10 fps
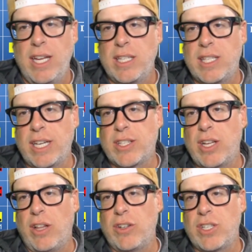
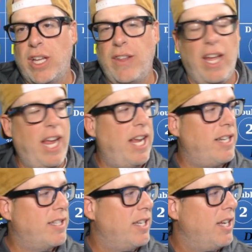$6 on the
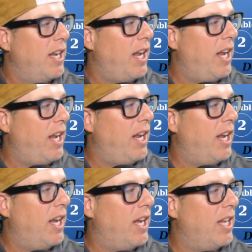8,
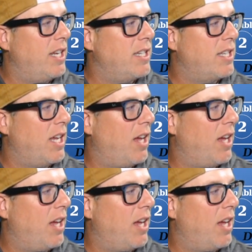and